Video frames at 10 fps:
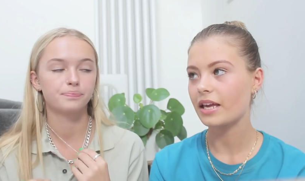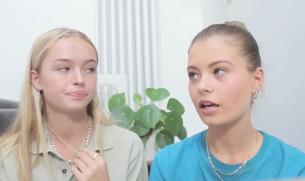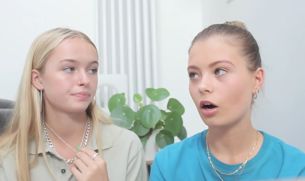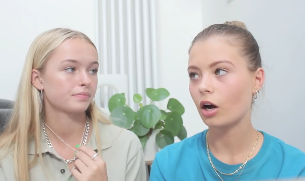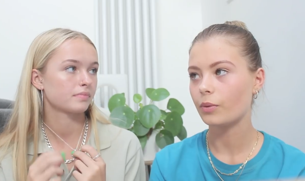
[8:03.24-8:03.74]

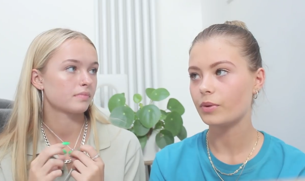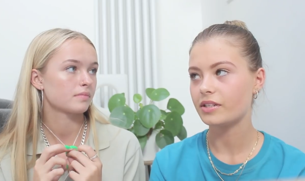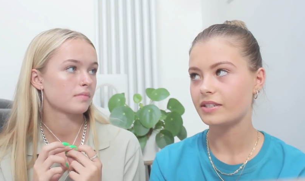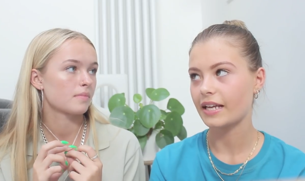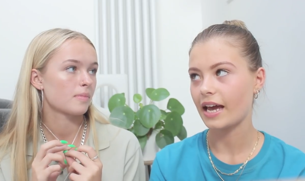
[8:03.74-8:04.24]
Speaker 1: me, I
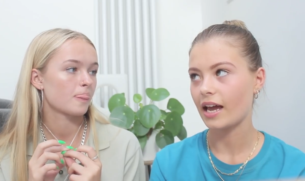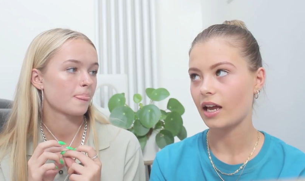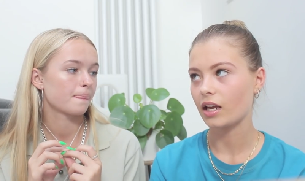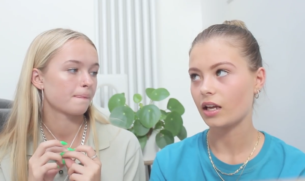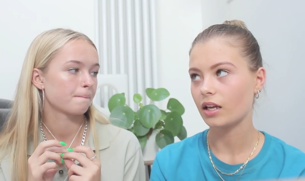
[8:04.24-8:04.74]
would
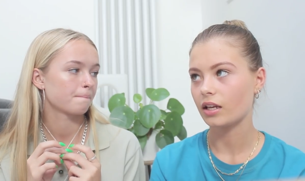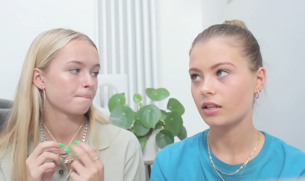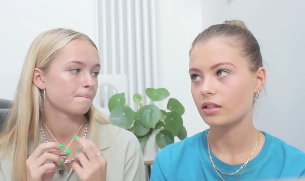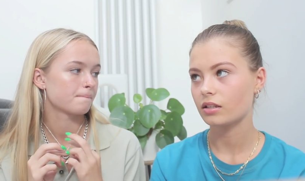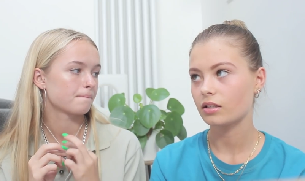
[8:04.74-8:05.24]
say
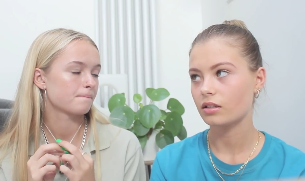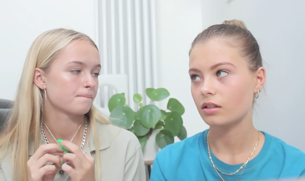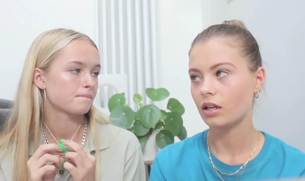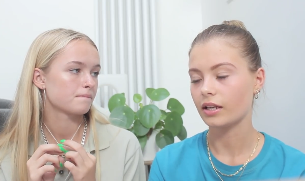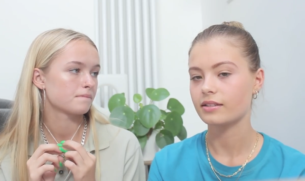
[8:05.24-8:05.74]

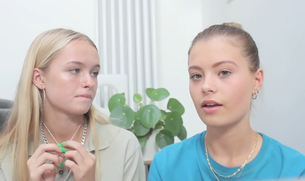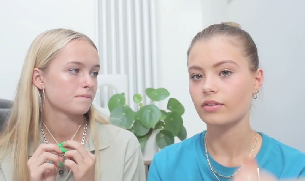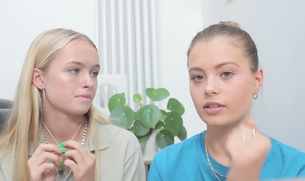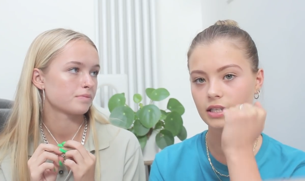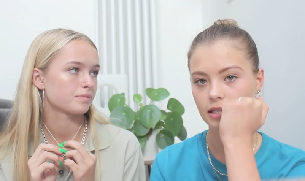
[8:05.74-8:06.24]
Speaker 2: like
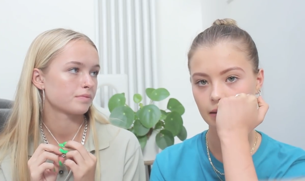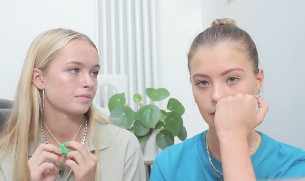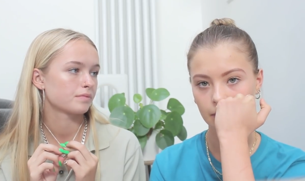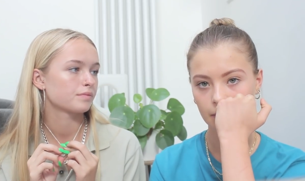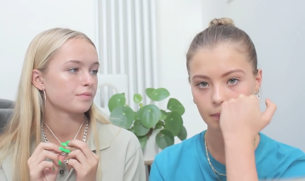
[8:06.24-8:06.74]
seventeen.
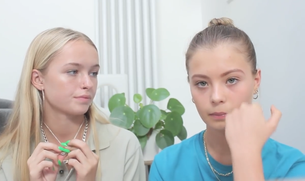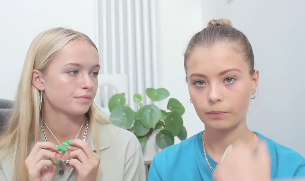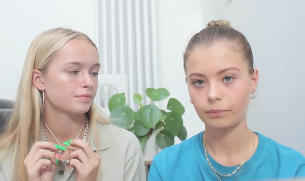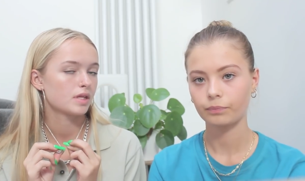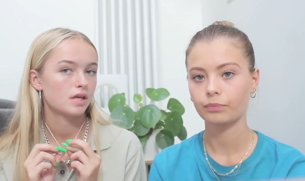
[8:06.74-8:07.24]
Mm-hmm.
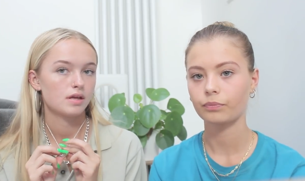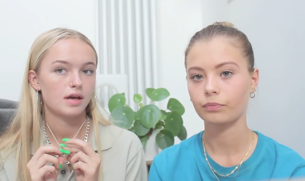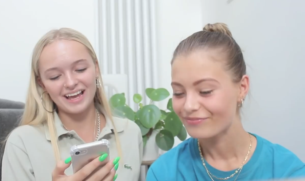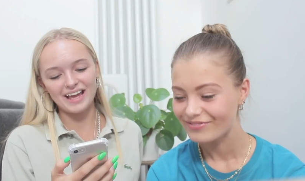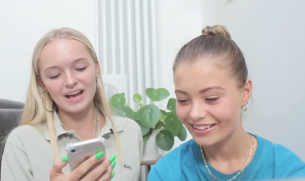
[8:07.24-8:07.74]

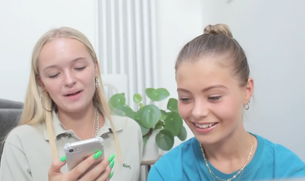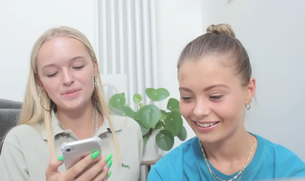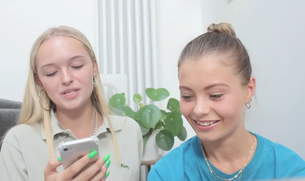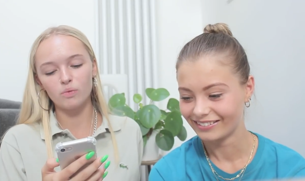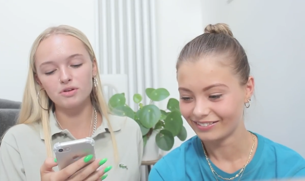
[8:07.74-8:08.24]
Okay, um,
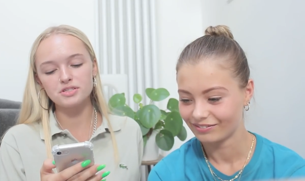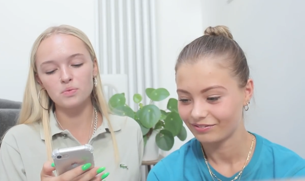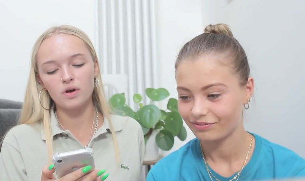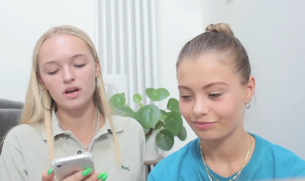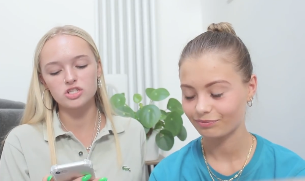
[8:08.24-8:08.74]
so what's the
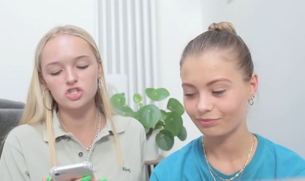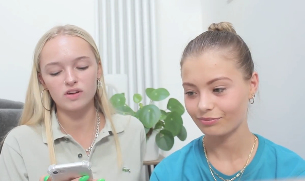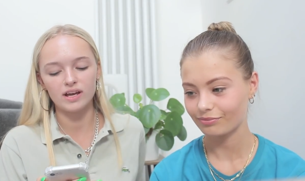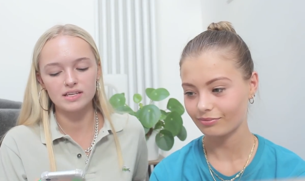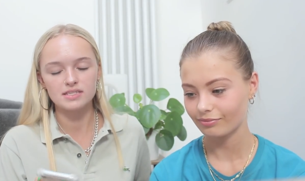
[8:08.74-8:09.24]
worst
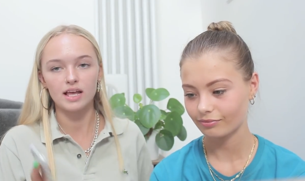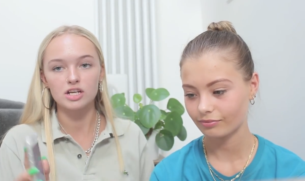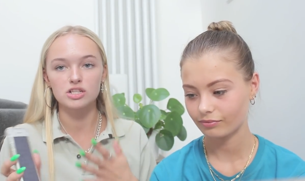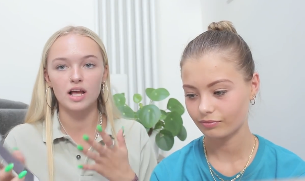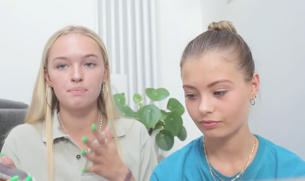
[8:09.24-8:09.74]
trait
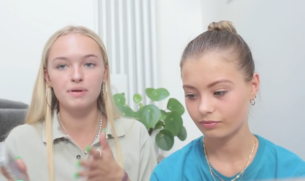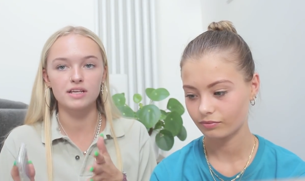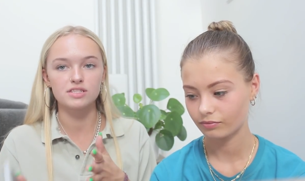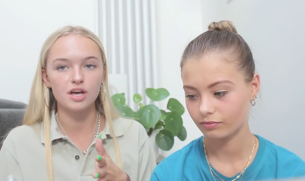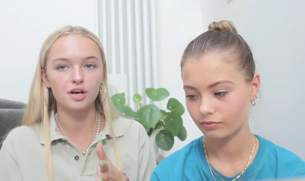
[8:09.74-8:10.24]
slash like
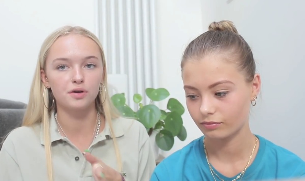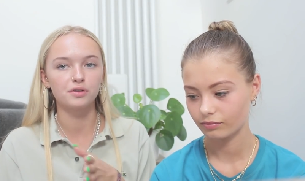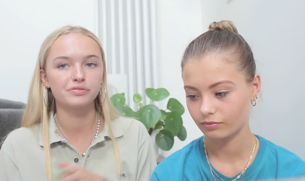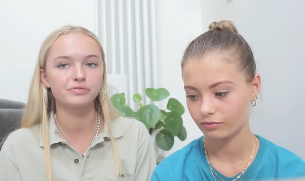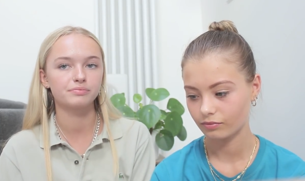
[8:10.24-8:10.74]
biggest turn
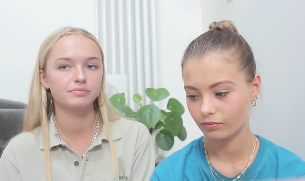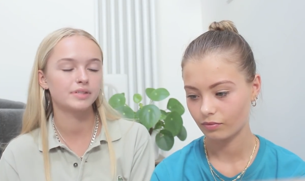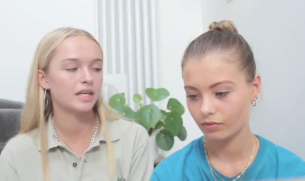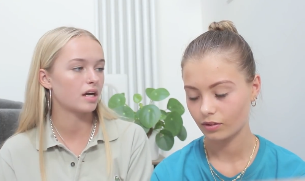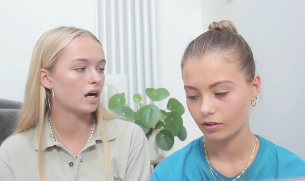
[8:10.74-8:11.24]
off
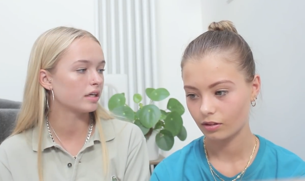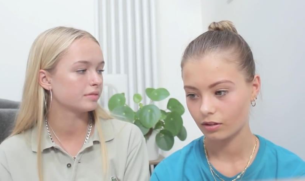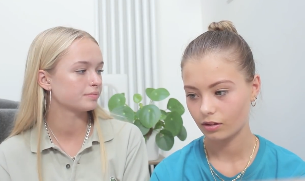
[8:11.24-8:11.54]
in a guy?